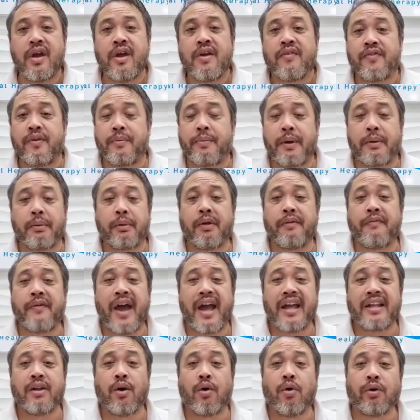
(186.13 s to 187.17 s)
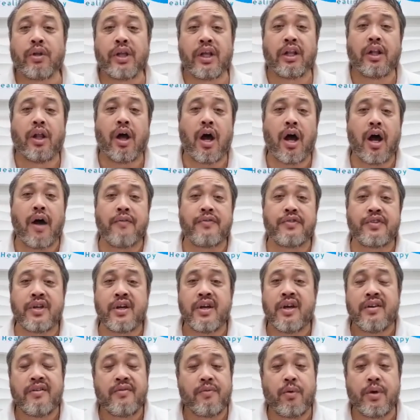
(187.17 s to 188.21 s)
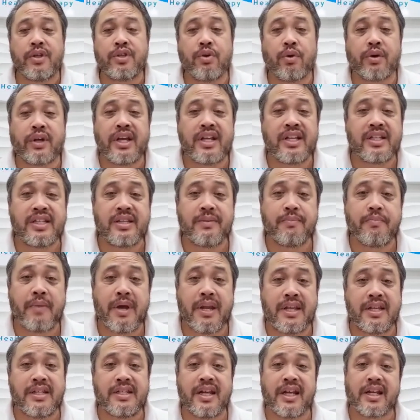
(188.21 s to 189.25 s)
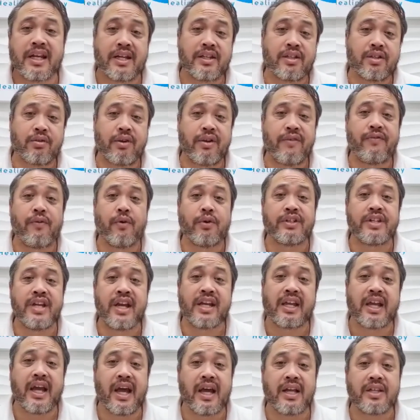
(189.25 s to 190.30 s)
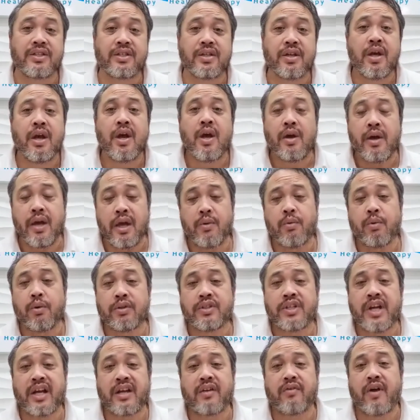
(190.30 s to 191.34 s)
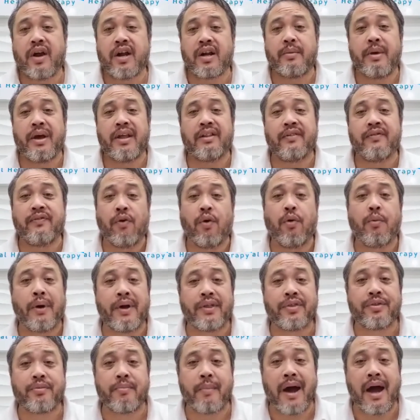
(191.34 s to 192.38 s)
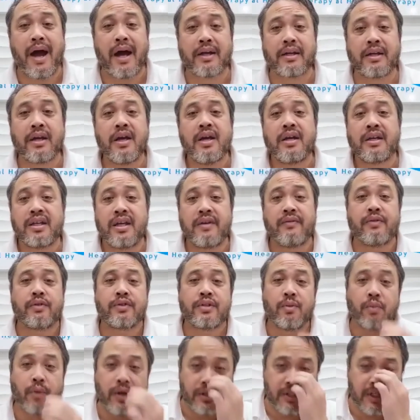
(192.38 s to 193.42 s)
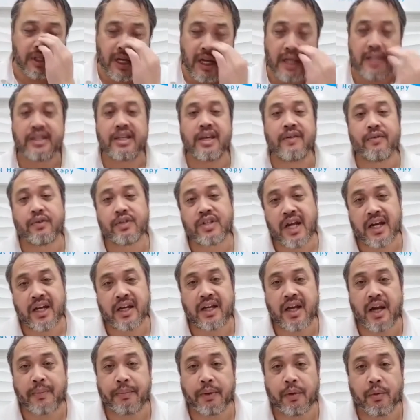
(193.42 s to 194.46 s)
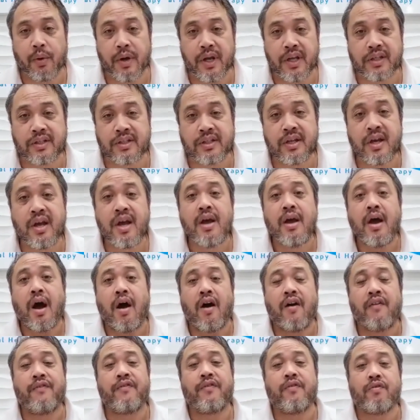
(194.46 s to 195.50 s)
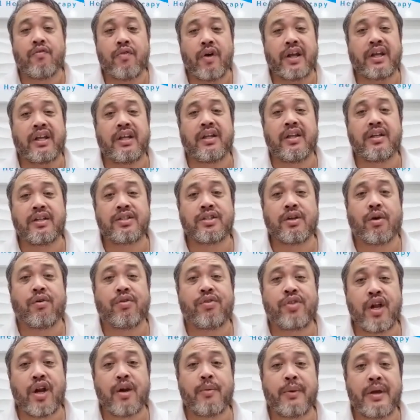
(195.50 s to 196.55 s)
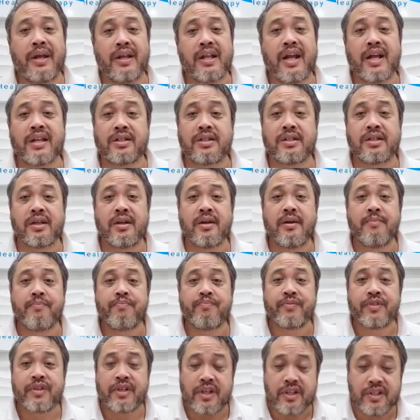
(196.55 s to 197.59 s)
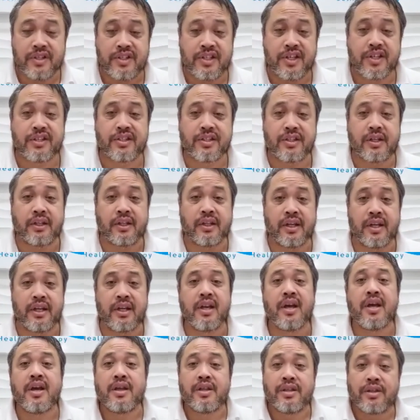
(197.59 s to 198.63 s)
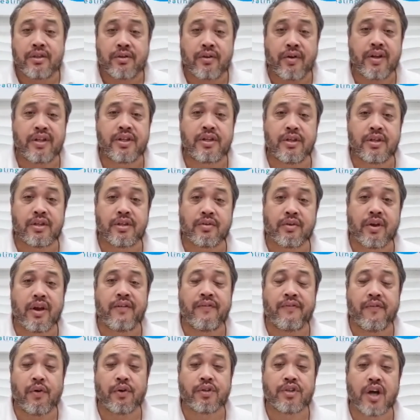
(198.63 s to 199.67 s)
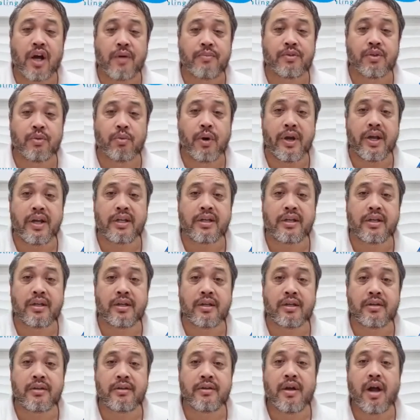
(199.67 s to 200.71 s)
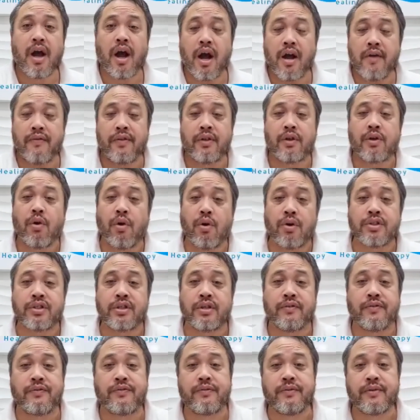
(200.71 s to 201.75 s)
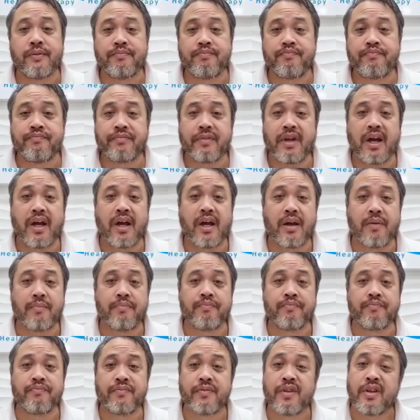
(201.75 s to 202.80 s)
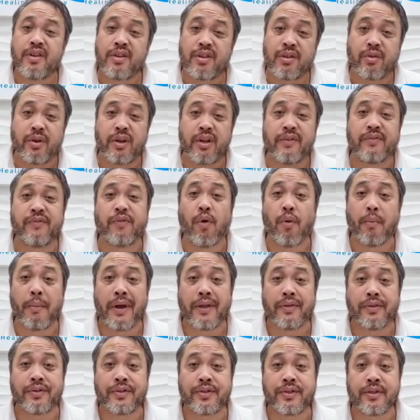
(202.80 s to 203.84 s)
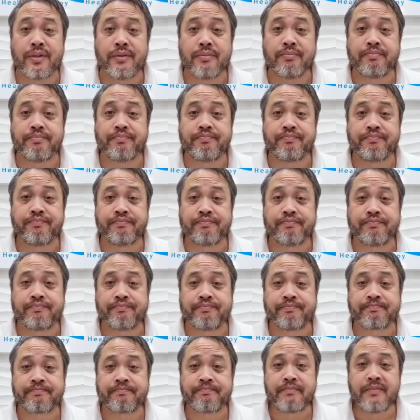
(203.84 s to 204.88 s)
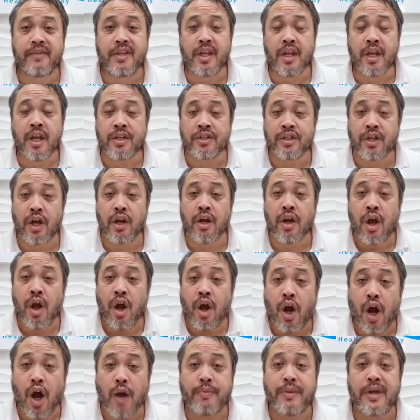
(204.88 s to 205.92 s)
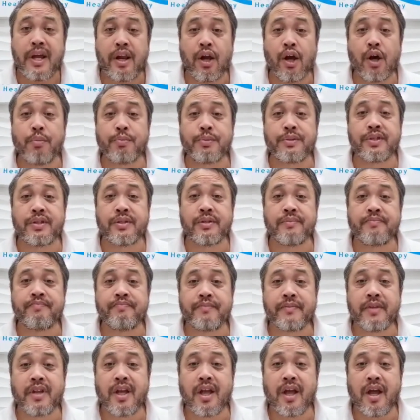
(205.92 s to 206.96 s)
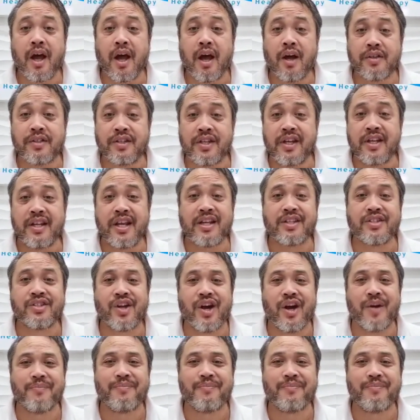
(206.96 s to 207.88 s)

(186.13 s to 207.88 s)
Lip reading: For people who've had all their lives, we're talking many decades, 3-4 decades, it will take around about the 4-month mark, give or take a couple of weeks of regular salt therapy, and that's consistently three or 4 times a week over the course of 3 to 4 months. So hope that helps. I'll see you next time.